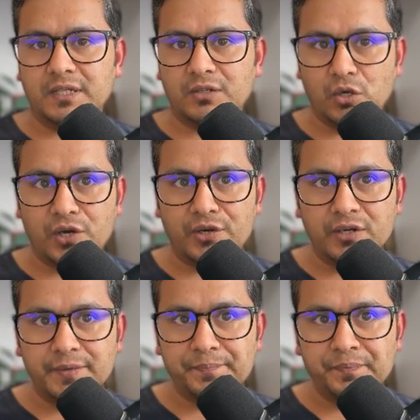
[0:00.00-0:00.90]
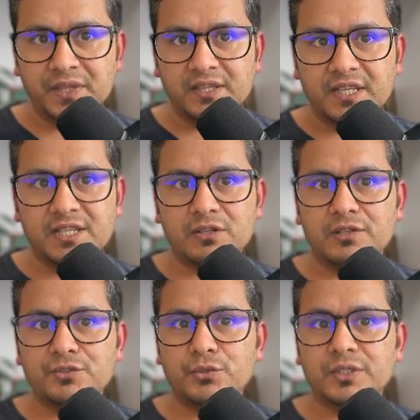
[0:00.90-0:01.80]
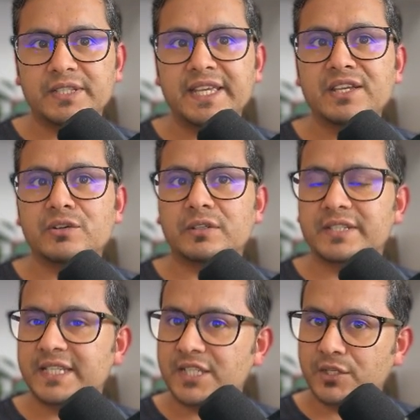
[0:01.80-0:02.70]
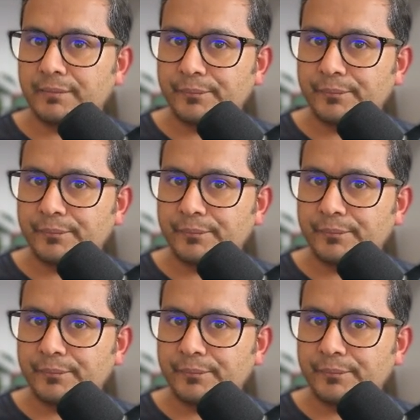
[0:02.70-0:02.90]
corner, there is also the thing called system